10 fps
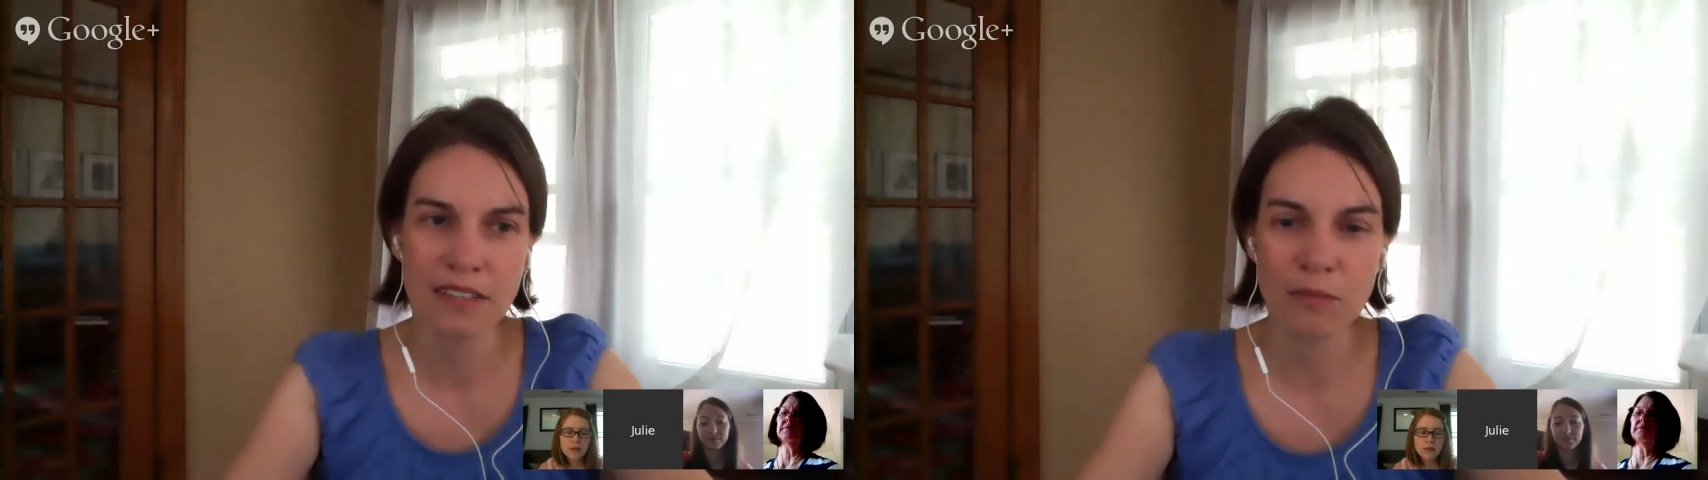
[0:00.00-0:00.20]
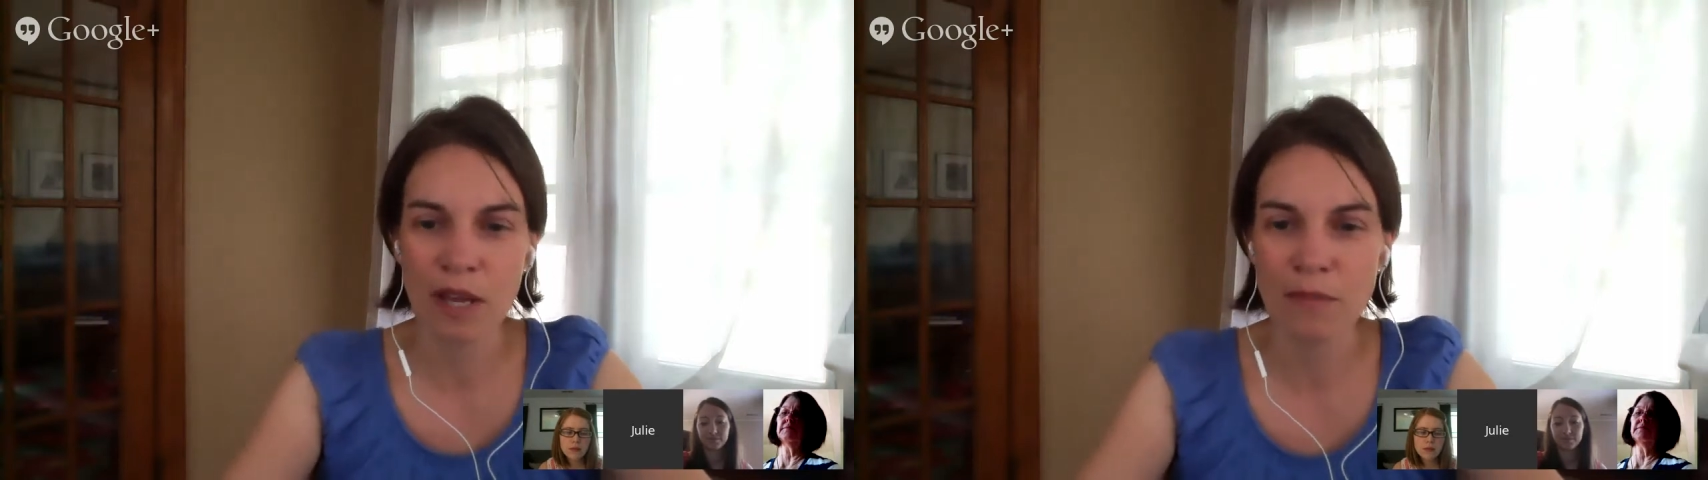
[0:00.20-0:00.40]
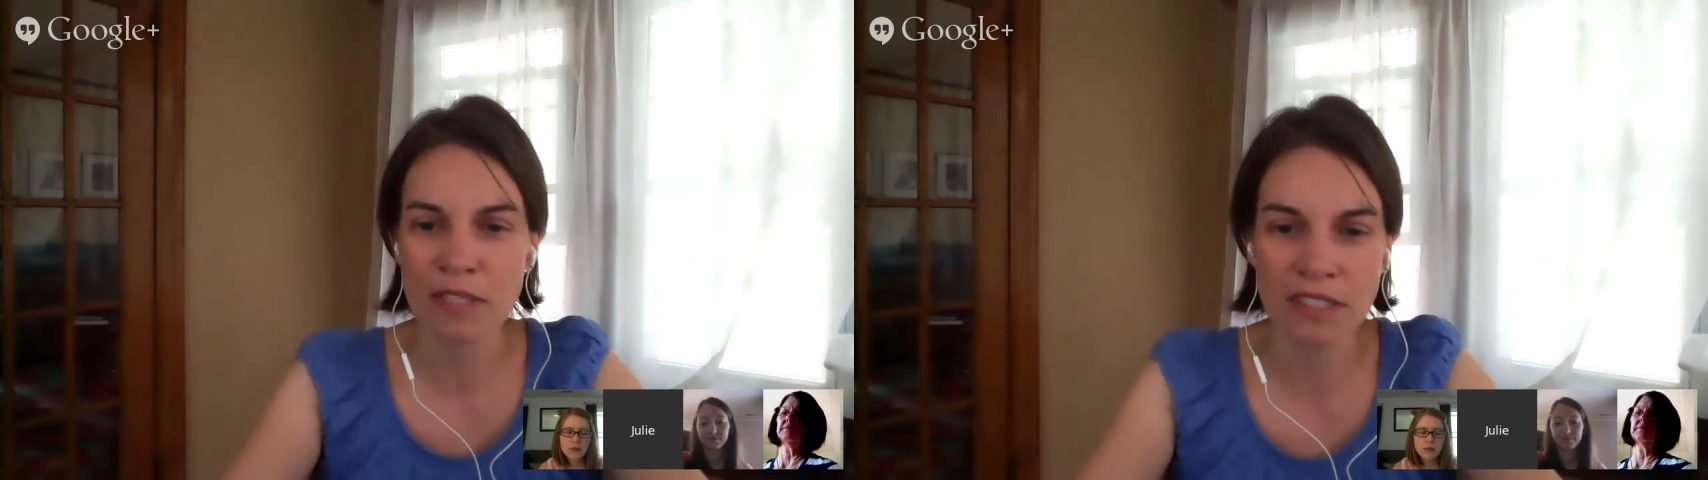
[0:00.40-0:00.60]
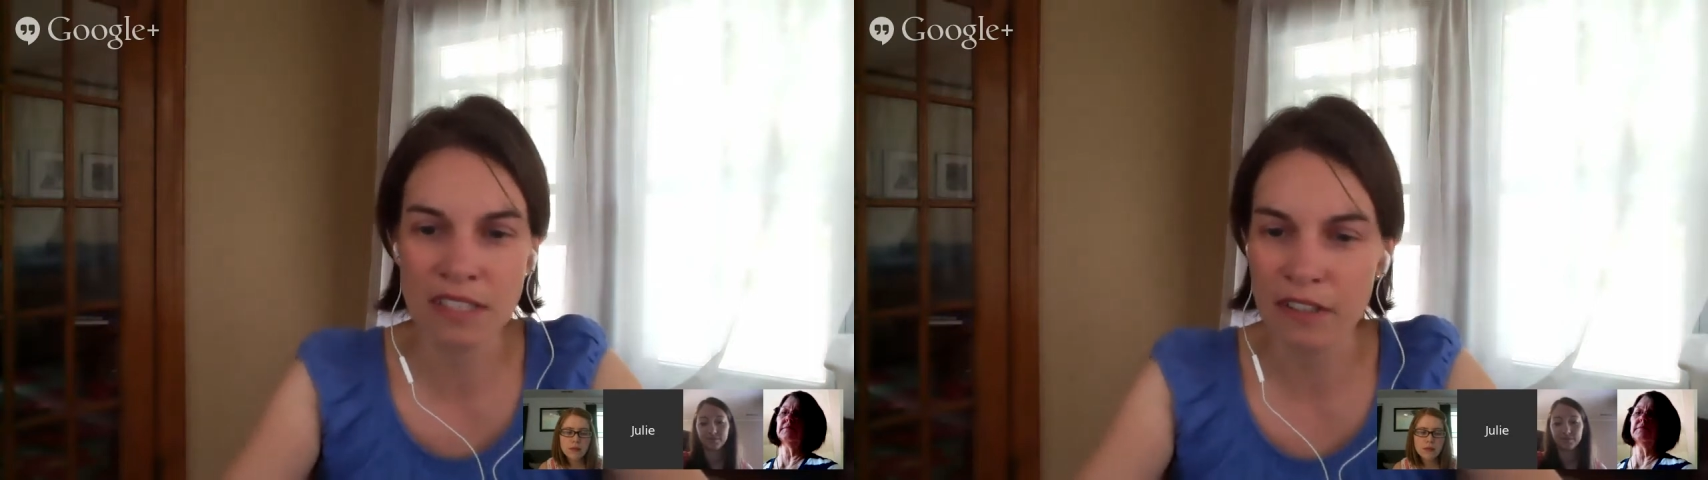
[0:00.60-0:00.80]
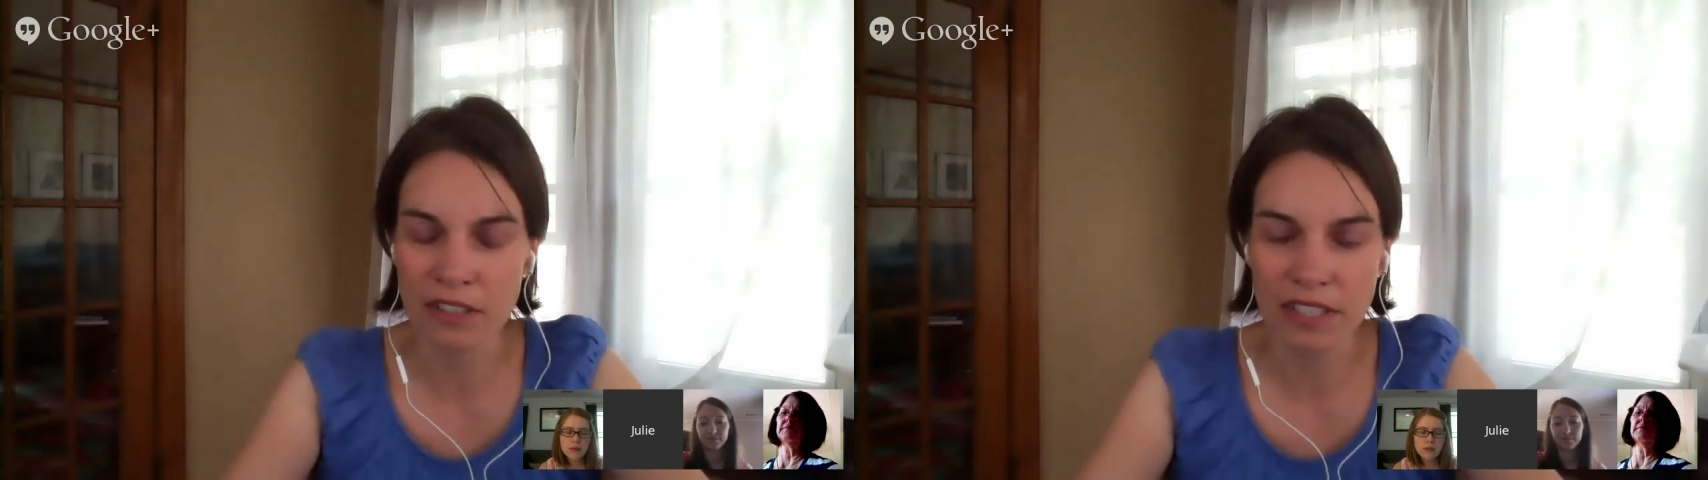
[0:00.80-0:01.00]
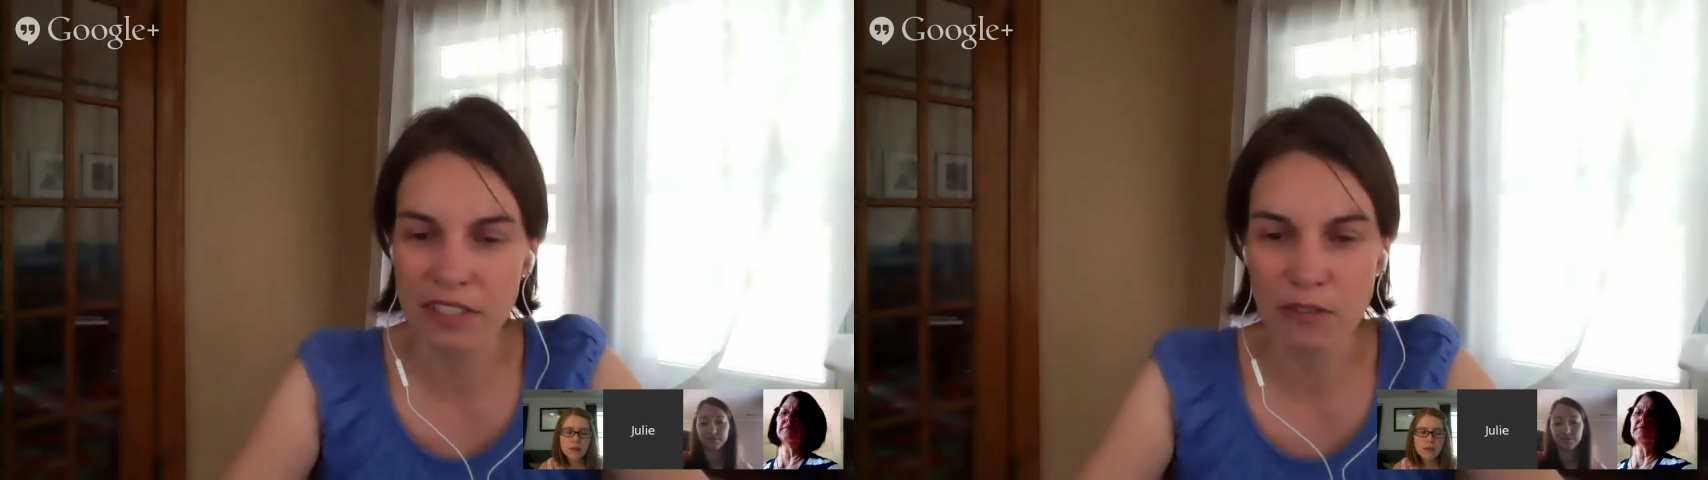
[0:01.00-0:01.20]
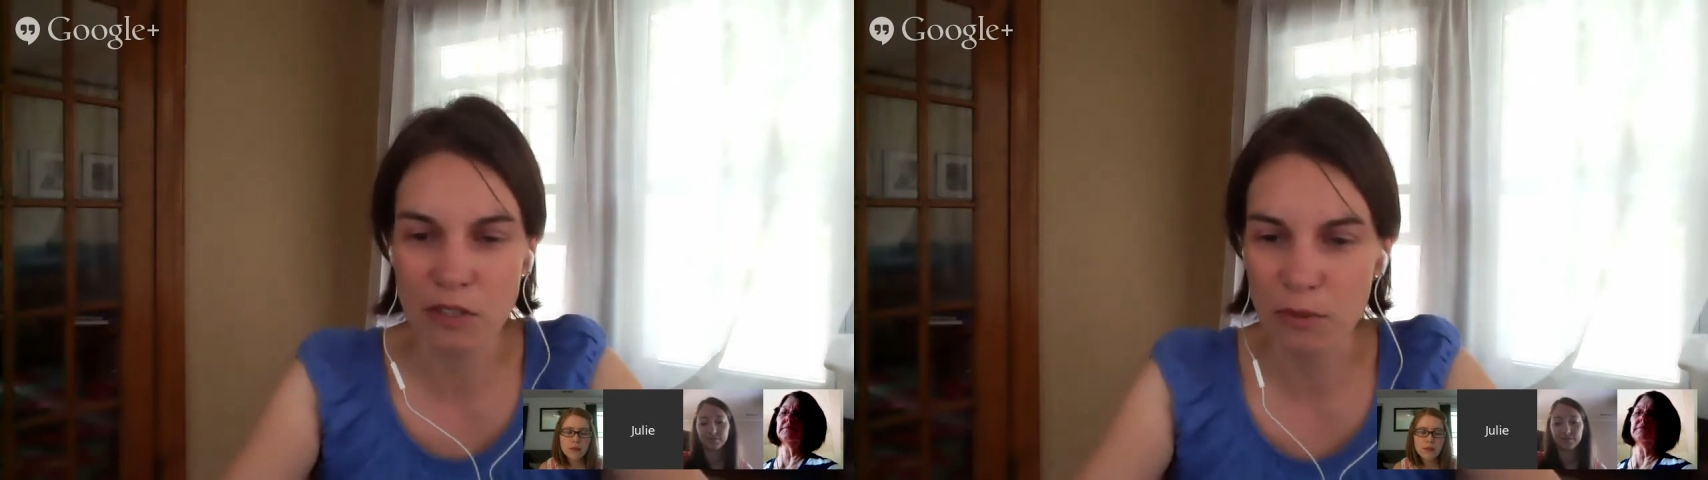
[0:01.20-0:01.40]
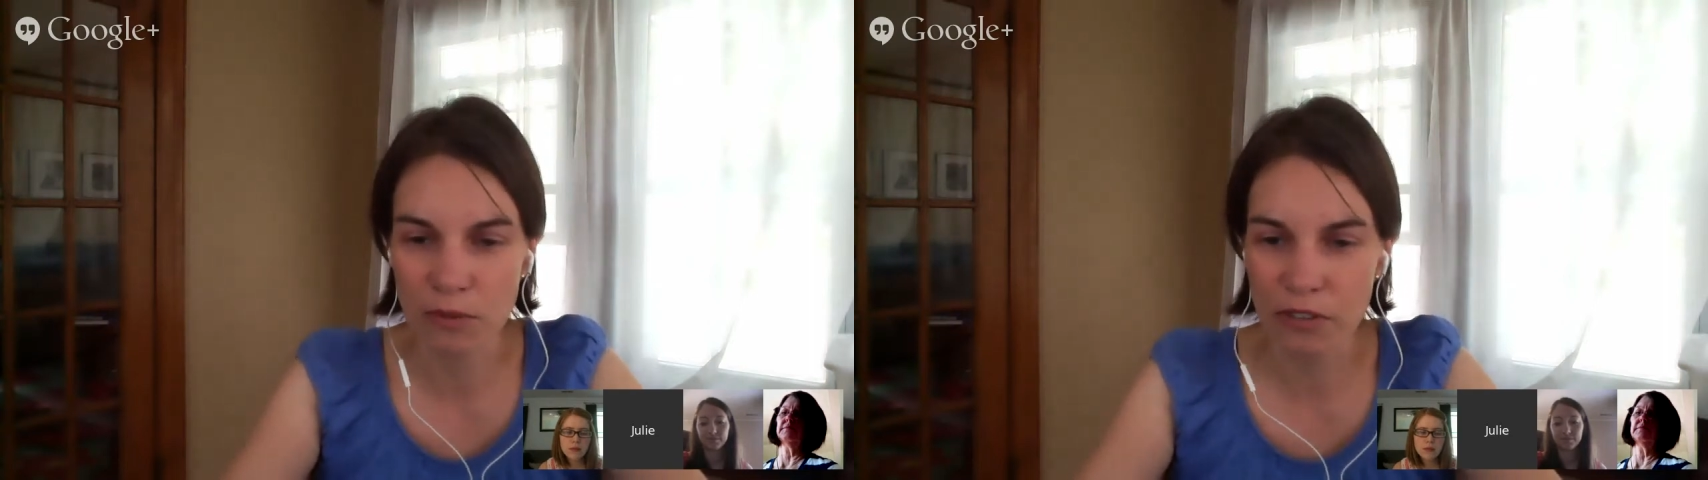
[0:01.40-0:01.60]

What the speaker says: sometimes isn't nearly as comfortable